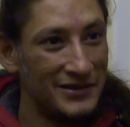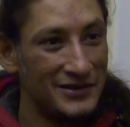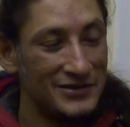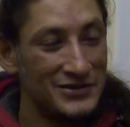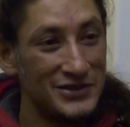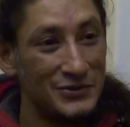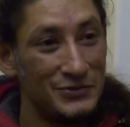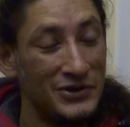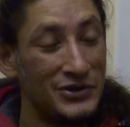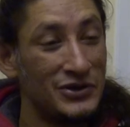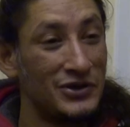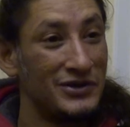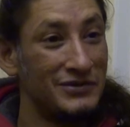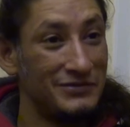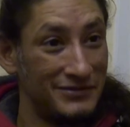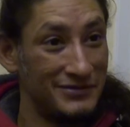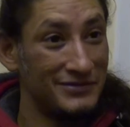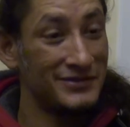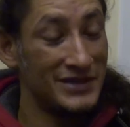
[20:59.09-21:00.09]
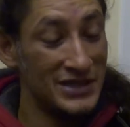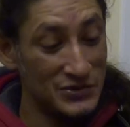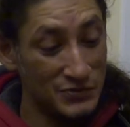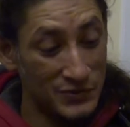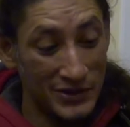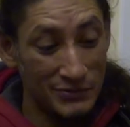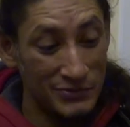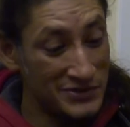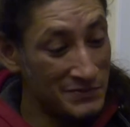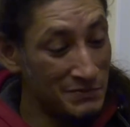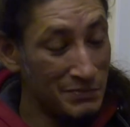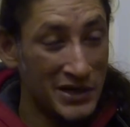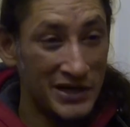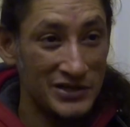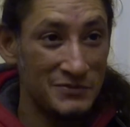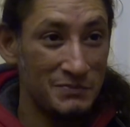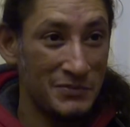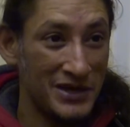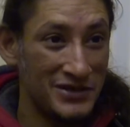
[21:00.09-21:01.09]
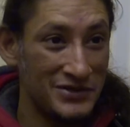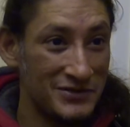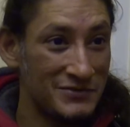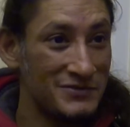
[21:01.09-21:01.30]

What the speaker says: So we got, this one was much better.